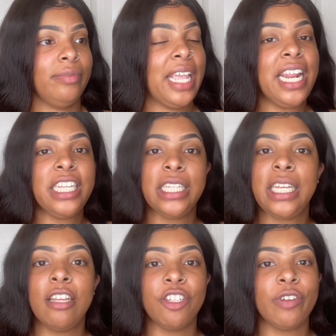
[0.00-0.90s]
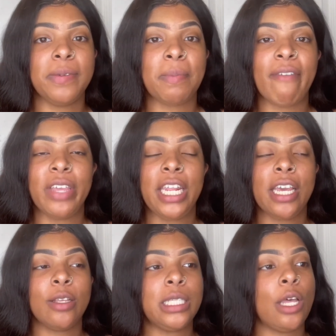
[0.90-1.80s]
And it just interrupts my
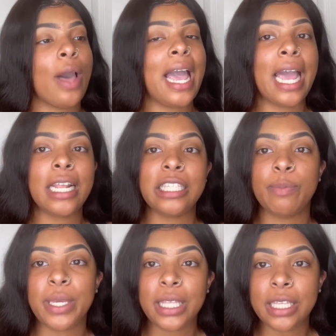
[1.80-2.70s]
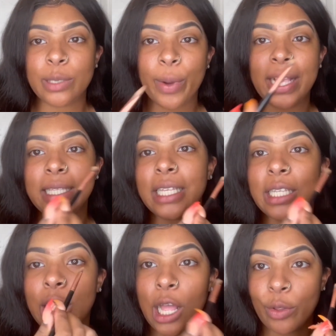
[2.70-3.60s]
video. So I got to speed this process
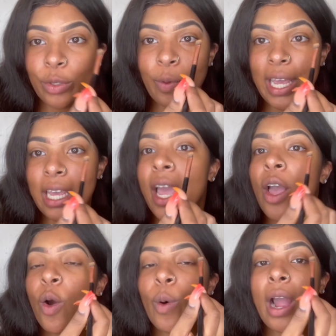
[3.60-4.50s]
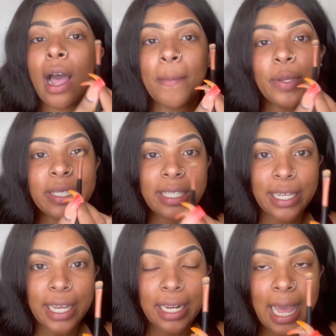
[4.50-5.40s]
along the way. We're almost
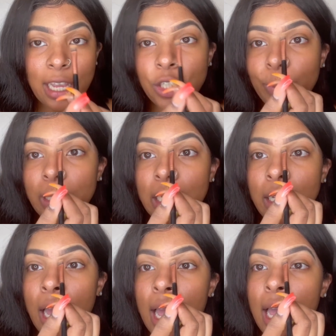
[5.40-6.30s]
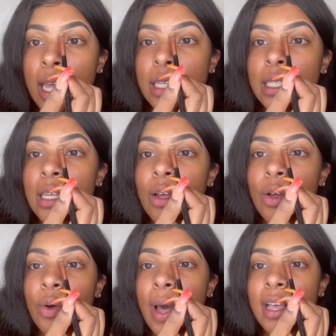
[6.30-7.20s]
done, actually.
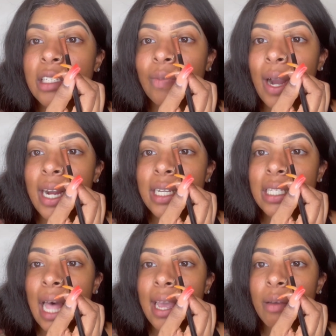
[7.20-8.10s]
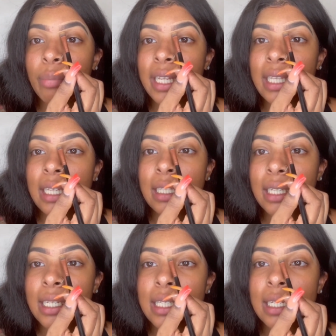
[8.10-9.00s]
So as far as like blending the
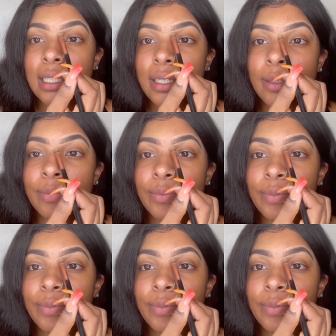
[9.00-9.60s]
concealer,